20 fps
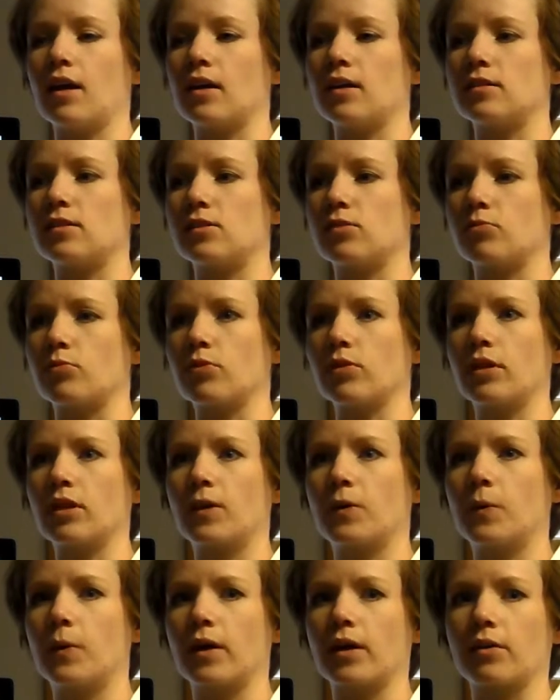It's a
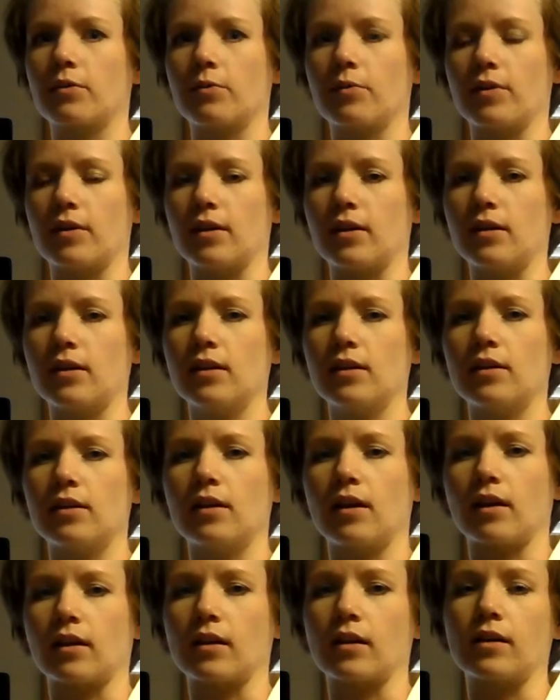really quick
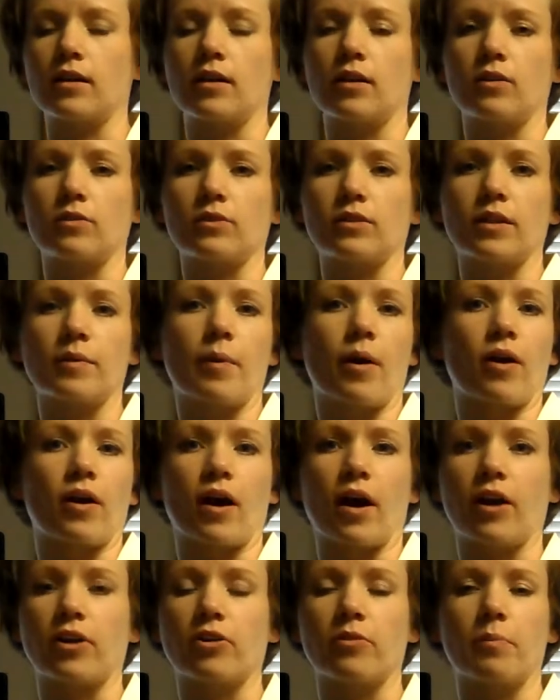read, only
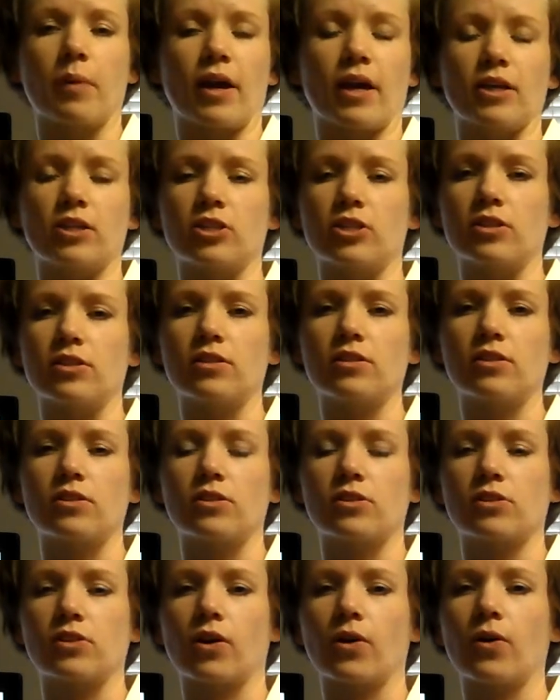about 100 pages
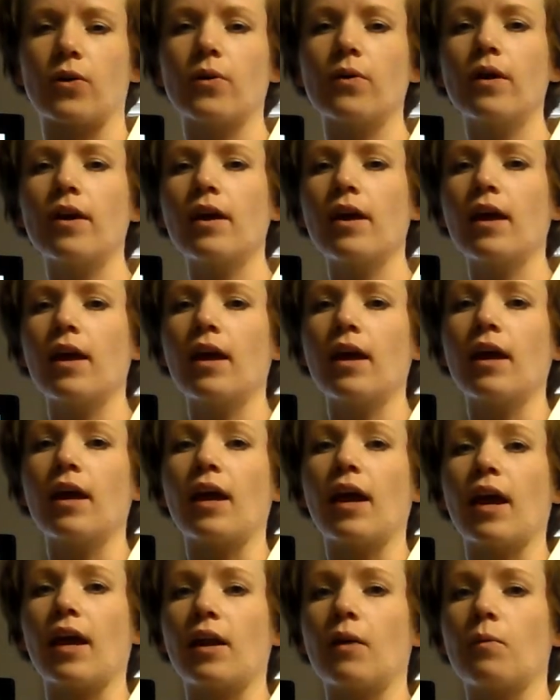or so,
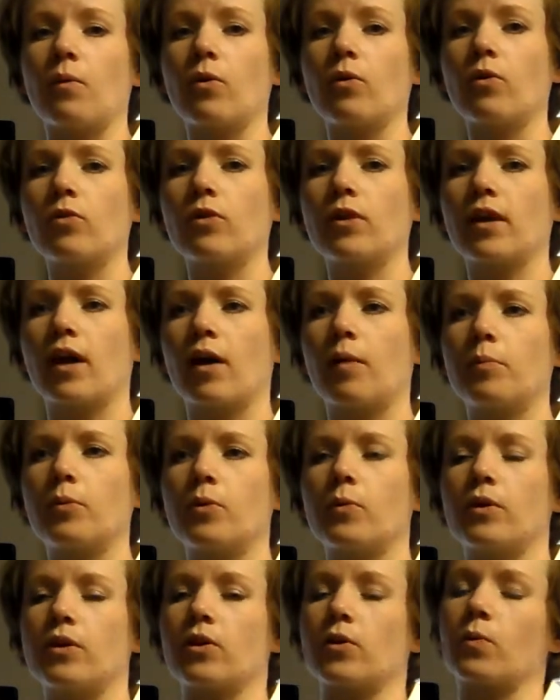and it won't only
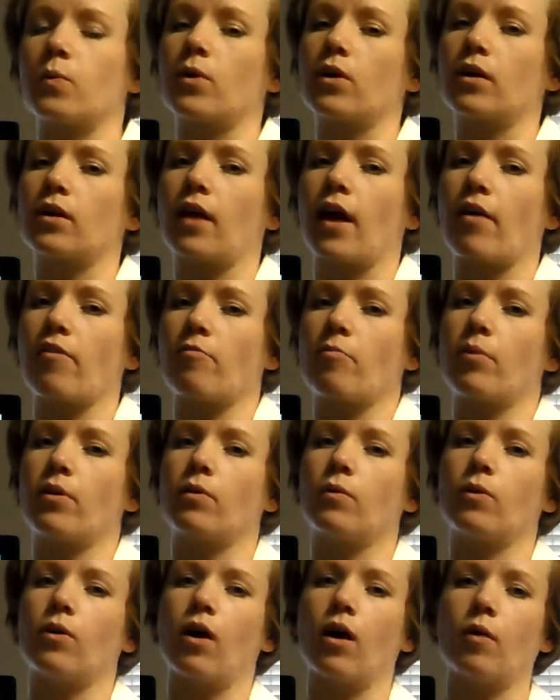help you in your work life,
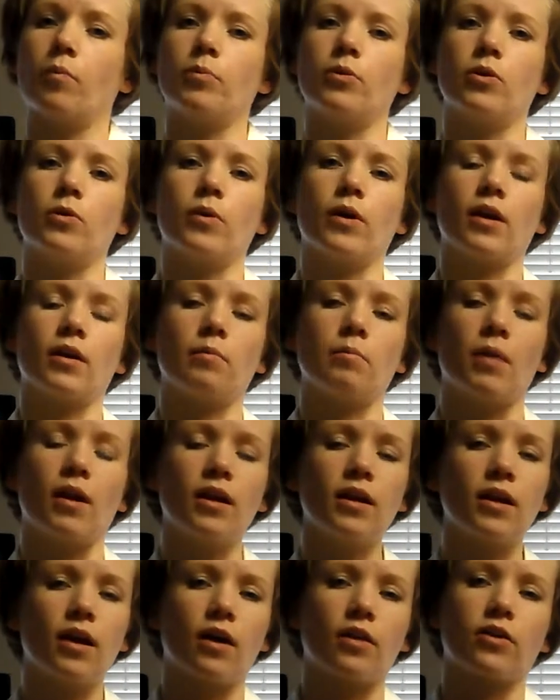but it will help you in
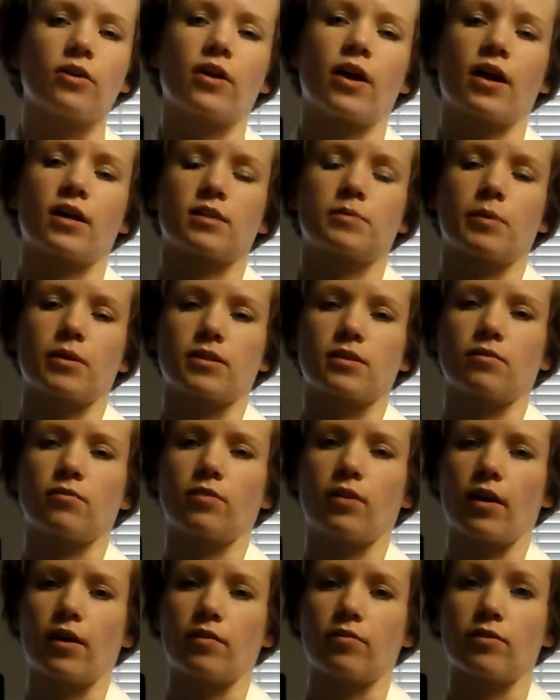many other aspects
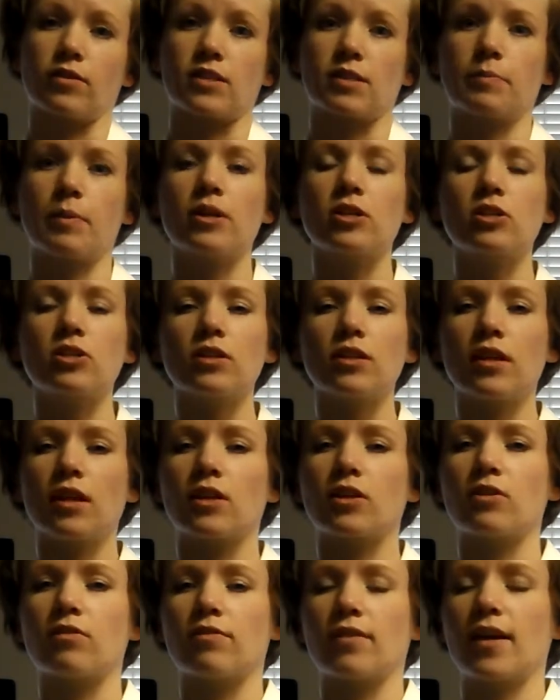of life,
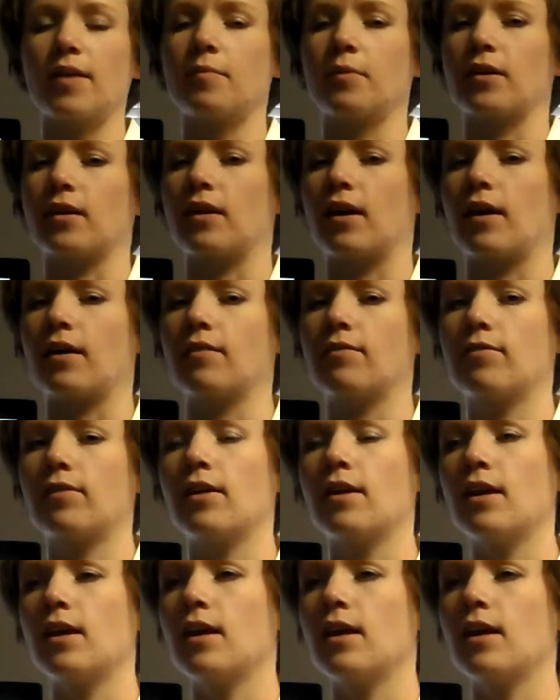especially in your family life.